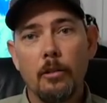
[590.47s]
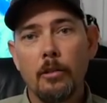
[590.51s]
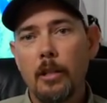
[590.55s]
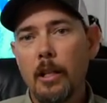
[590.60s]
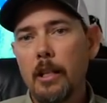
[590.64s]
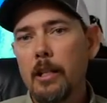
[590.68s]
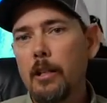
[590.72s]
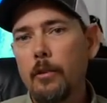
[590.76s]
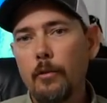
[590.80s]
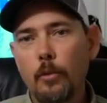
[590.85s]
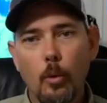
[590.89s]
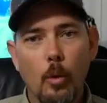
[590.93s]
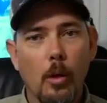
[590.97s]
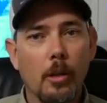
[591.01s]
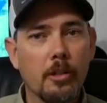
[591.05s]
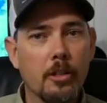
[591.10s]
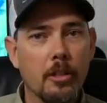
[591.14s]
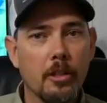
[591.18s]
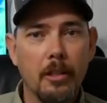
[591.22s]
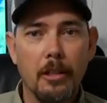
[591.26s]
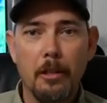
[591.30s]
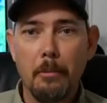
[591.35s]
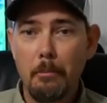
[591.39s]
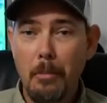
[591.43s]
Thank you for
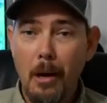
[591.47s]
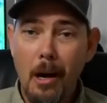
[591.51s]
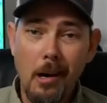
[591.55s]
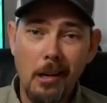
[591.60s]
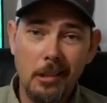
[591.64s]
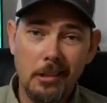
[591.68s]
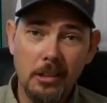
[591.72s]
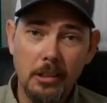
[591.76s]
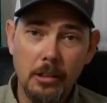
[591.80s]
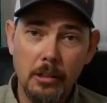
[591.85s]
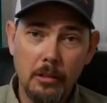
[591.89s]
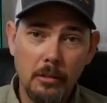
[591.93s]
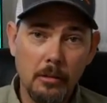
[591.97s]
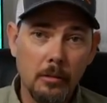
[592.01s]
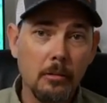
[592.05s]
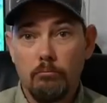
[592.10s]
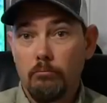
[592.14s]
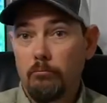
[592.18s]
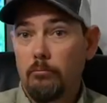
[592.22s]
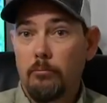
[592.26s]
watching the unboxing.